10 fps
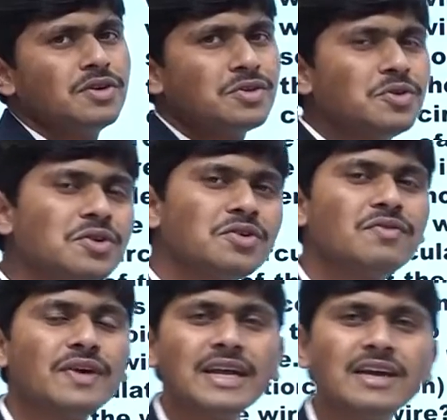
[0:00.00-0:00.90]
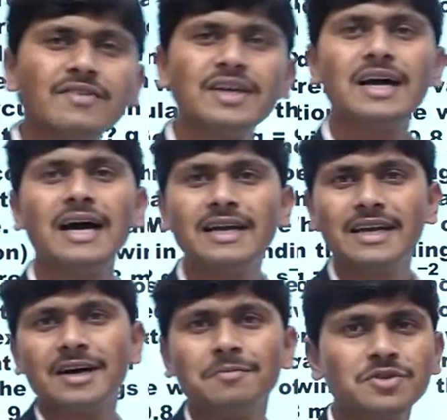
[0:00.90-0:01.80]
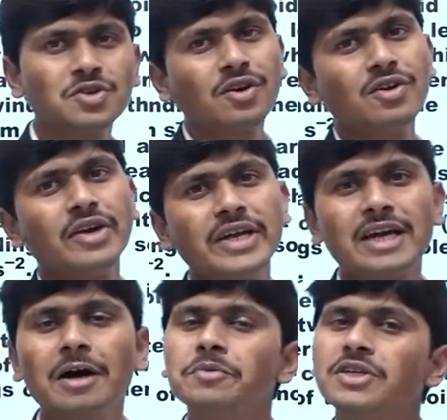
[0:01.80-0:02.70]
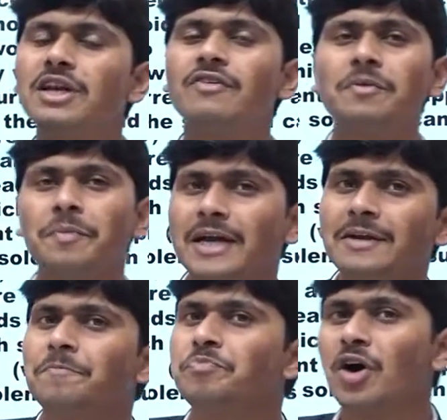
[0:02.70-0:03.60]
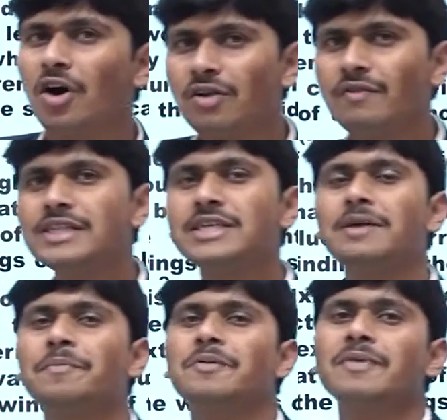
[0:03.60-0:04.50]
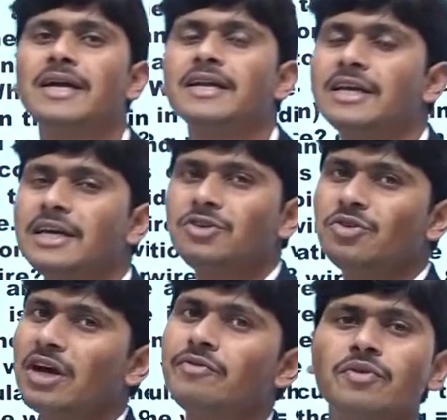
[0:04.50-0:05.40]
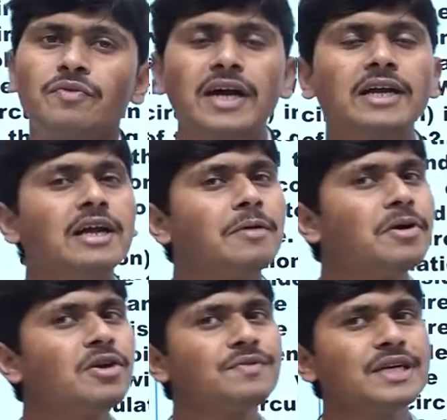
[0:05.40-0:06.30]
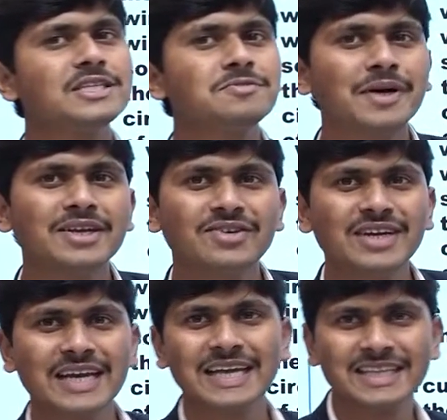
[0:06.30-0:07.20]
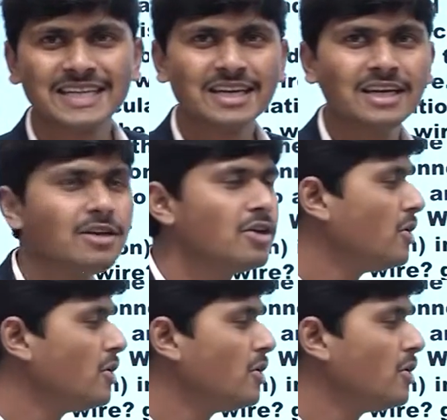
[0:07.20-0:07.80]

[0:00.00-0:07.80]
do you know, whenever a term solenoid comes in our mind, always keep in mind here you have to find number of tons per unit length. Clear?